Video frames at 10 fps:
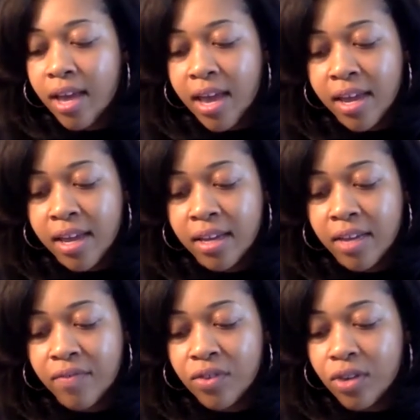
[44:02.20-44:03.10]
And
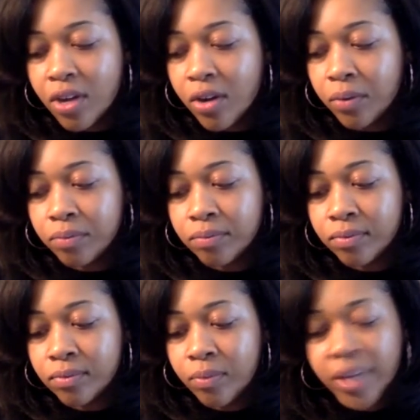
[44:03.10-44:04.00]
if you know,
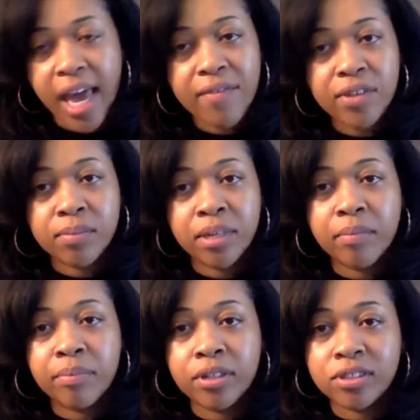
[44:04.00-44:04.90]
we gave you some
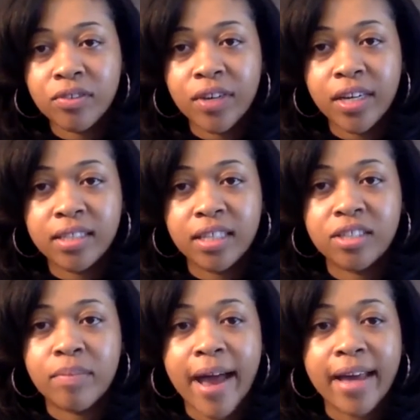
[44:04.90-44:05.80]
good books to read to get
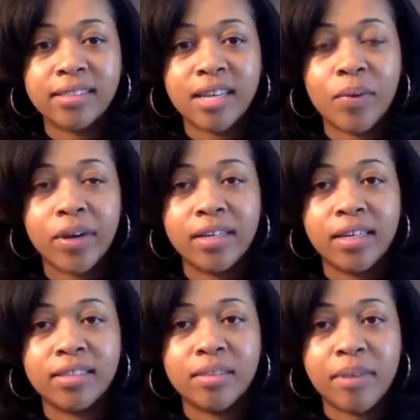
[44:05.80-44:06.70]
your mindset where it
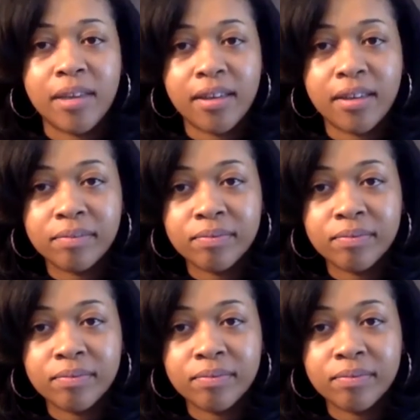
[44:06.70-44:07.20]
needs to be.